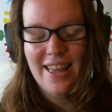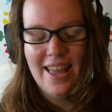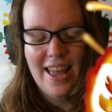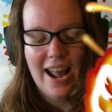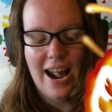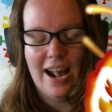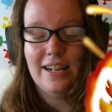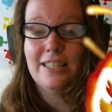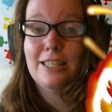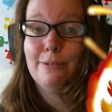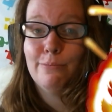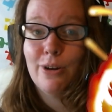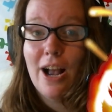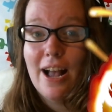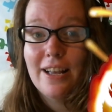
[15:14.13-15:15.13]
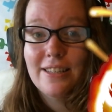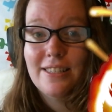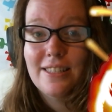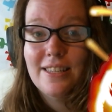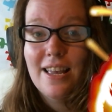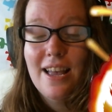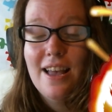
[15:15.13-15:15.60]

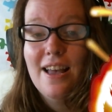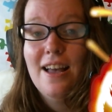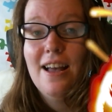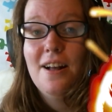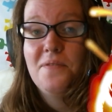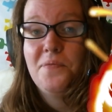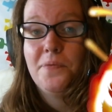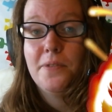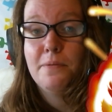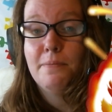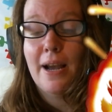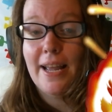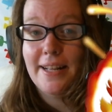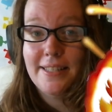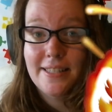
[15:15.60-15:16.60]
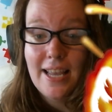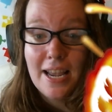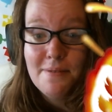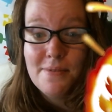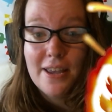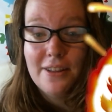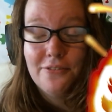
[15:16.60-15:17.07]
express my
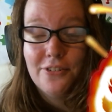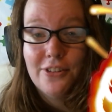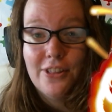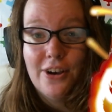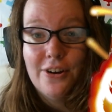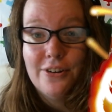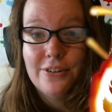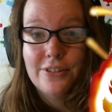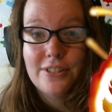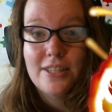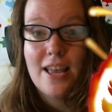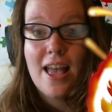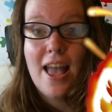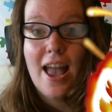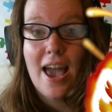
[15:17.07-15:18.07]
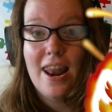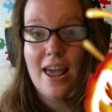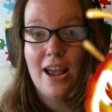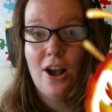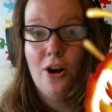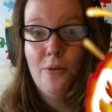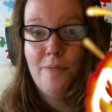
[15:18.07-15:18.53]
excitement for those, and I
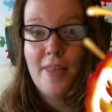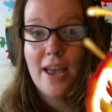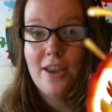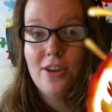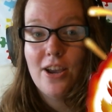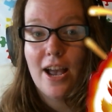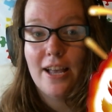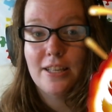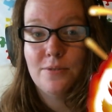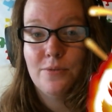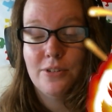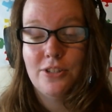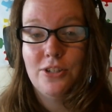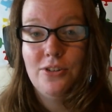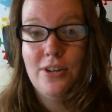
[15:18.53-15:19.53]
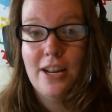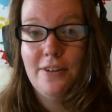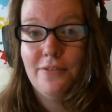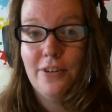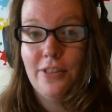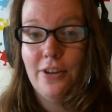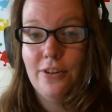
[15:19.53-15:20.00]
hope that you guys will tune in
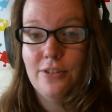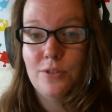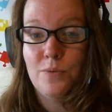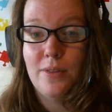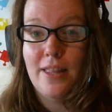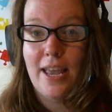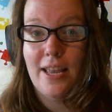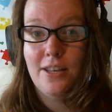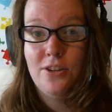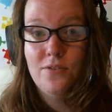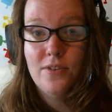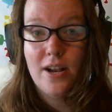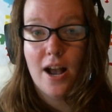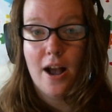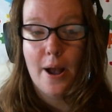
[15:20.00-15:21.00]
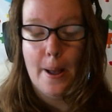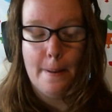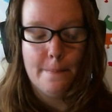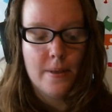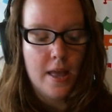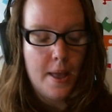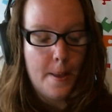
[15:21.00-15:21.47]
for those when they do come.
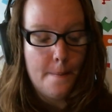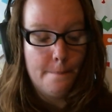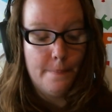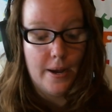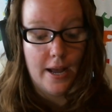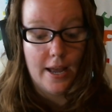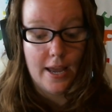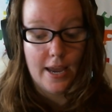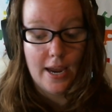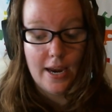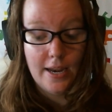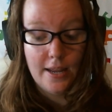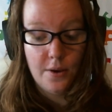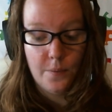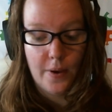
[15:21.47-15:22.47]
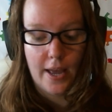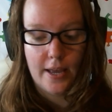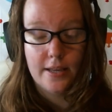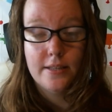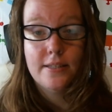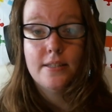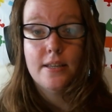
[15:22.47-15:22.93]
But
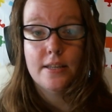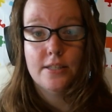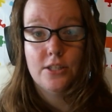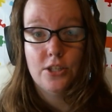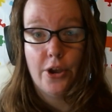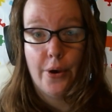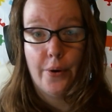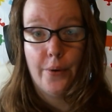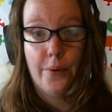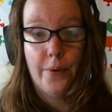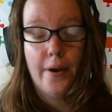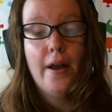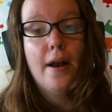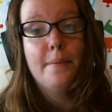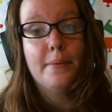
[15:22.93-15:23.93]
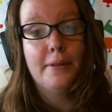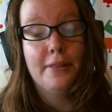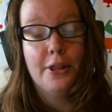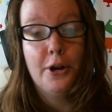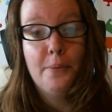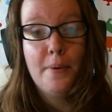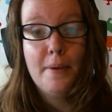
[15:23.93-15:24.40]
anyways, so I'm a
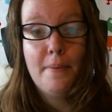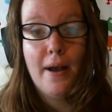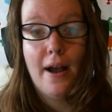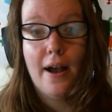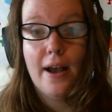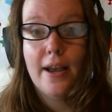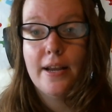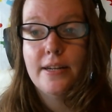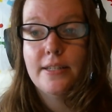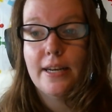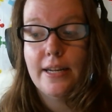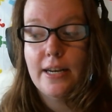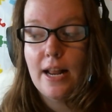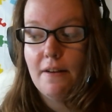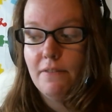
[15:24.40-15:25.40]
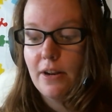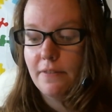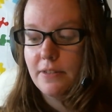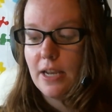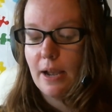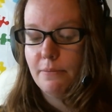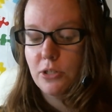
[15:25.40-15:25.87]
little bit behind. I didn't have enough
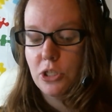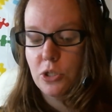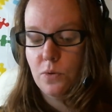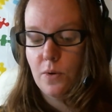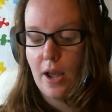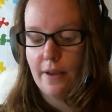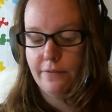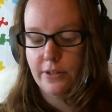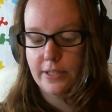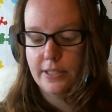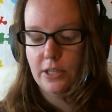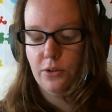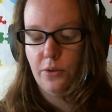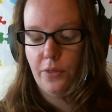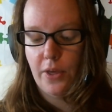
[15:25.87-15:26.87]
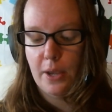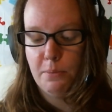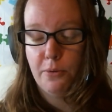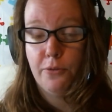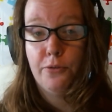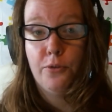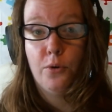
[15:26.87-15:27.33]
time to do every single thing
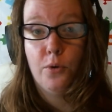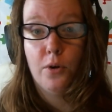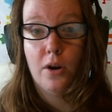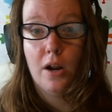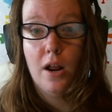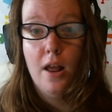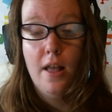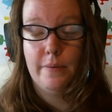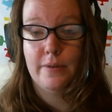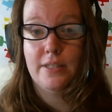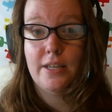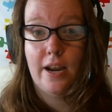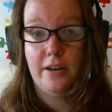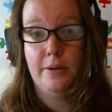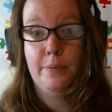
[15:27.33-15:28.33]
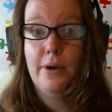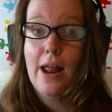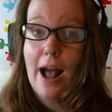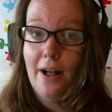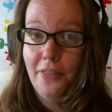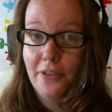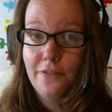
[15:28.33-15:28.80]
before it was time to put
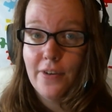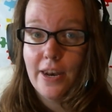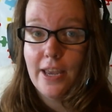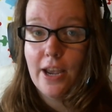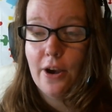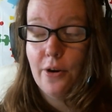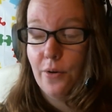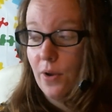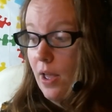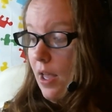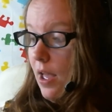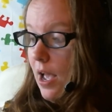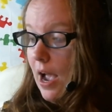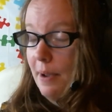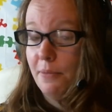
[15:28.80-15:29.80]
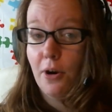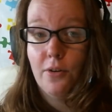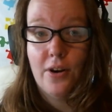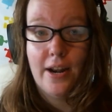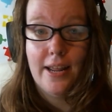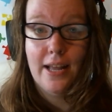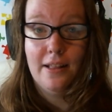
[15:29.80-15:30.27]
out the video. I'm
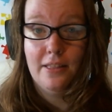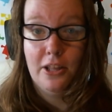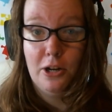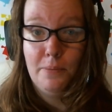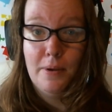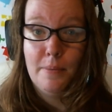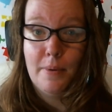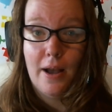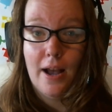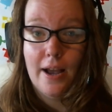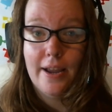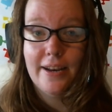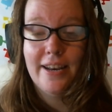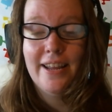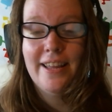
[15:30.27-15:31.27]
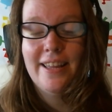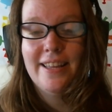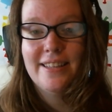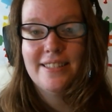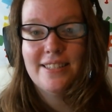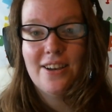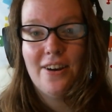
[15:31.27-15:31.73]
already a little bit behind,
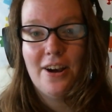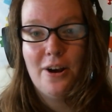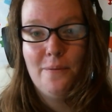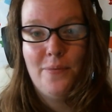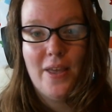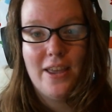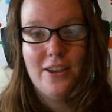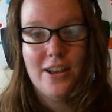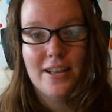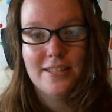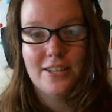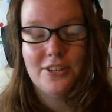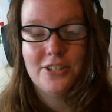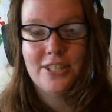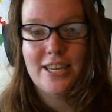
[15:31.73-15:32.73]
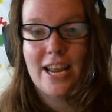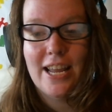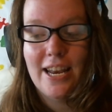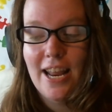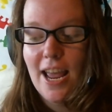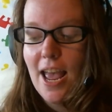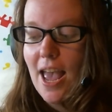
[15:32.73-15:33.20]
so I hope that you guys
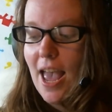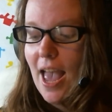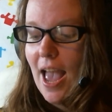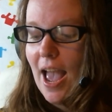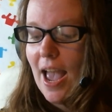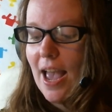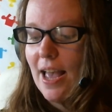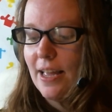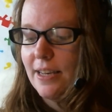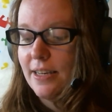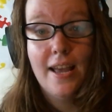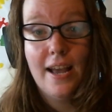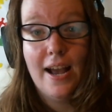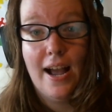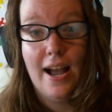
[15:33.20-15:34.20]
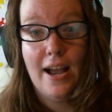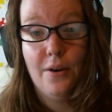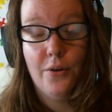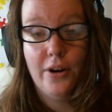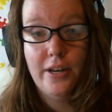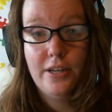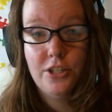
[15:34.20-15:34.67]
understand. And I
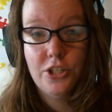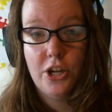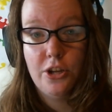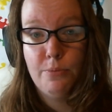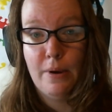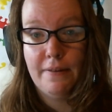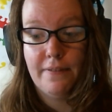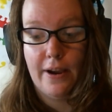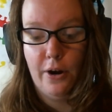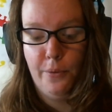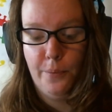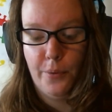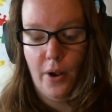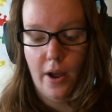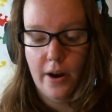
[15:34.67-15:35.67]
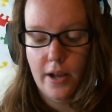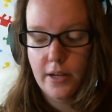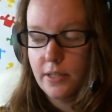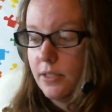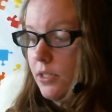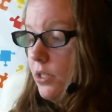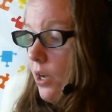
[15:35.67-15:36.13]
wanted to show you my final
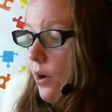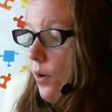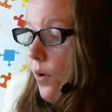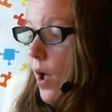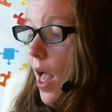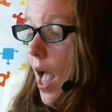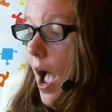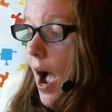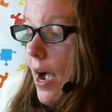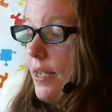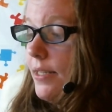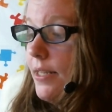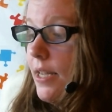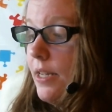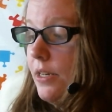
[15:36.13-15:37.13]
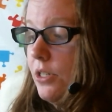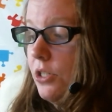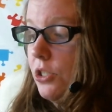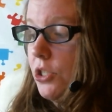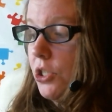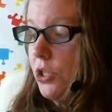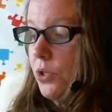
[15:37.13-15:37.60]
products. So I
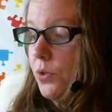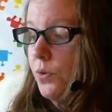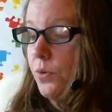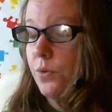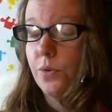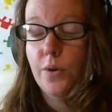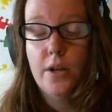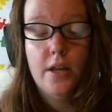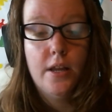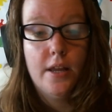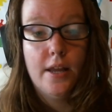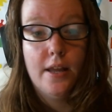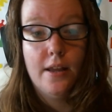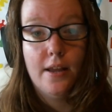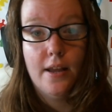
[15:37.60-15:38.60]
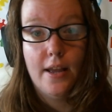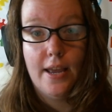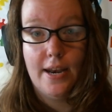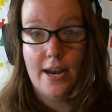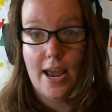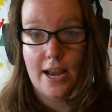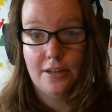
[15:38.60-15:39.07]
didn't do
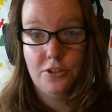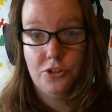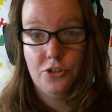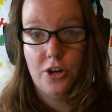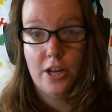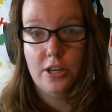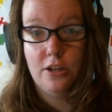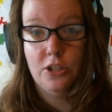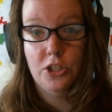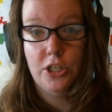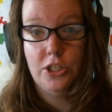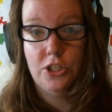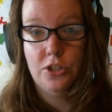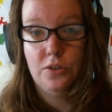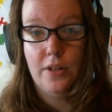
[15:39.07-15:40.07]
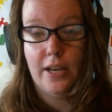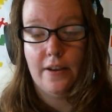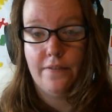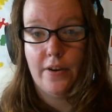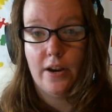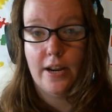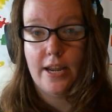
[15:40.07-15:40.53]
an extra. I usually do like a
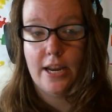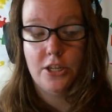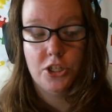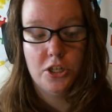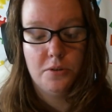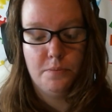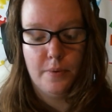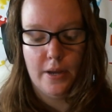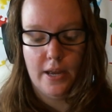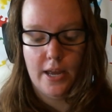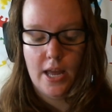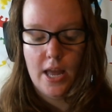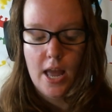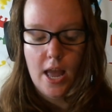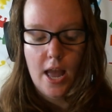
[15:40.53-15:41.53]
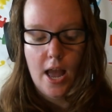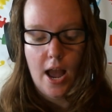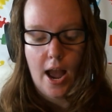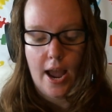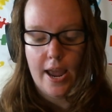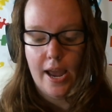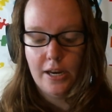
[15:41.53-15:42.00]
variation, but
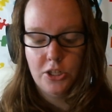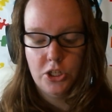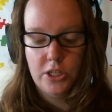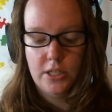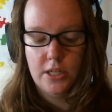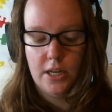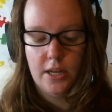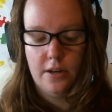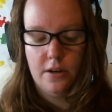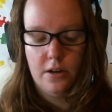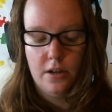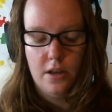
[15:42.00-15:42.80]
I actually did